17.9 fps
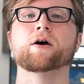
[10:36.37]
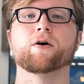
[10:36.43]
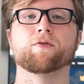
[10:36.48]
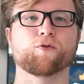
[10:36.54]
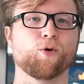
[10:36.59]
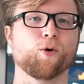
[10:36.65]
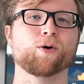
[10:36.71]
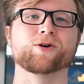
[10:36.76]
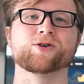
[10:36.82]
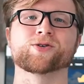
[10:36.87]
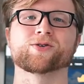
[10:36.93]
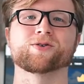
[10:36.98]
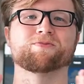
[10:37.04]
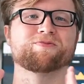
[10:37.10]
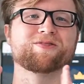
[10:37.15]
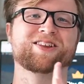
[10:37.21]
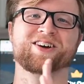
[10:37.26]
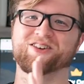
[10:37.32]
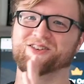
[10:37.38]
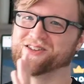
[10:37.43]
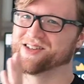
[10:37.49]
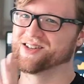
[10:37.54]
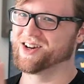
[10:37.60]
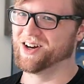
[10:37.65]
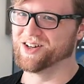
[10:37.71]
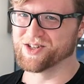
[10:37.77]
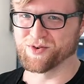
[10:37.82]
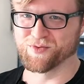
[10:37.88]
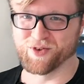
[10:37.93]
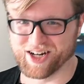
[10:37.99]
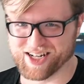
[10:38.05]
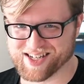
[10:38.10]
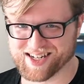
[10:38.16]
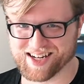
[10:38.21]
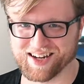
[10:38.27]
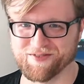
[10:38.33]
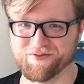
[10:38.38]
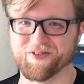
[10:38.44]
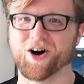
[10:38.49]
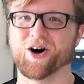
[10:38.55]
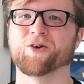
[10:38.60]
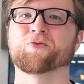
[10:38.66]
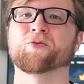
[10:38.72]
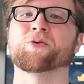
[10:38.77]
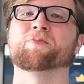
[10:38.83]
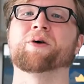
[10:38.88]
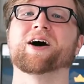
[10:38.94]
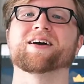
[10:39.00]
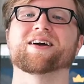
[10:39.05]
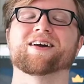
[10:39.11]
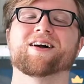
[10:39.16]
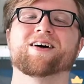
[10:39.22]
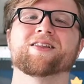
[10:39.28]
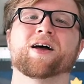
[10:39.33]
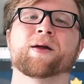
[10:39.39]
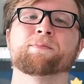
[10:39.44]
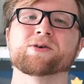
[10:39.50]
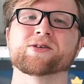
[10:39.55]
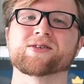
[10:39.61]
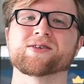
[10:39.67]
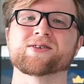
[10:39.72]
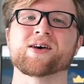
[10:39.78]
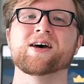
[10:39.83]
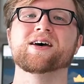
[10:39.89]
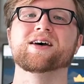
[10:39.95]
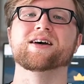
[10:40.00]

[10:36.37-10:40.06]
Of course, there's tons of risk involved with buying an online business.